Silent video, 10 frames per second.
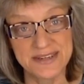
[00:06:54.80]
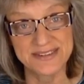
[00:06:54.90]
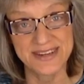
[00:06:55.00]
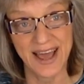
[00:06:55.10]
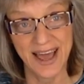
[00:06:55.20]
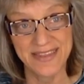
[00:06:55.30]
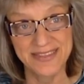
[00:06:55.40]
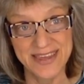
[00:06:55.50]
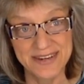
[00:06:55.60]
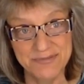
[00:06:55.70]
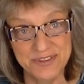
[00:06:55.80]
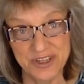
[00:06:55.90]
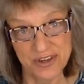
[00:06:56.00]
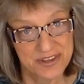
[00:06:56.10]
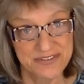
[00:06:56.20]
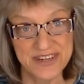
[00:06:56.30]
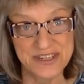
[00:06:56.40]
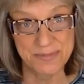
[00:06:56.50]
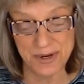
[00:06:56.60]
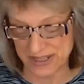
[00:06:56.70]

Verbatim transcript: that and then show you the finished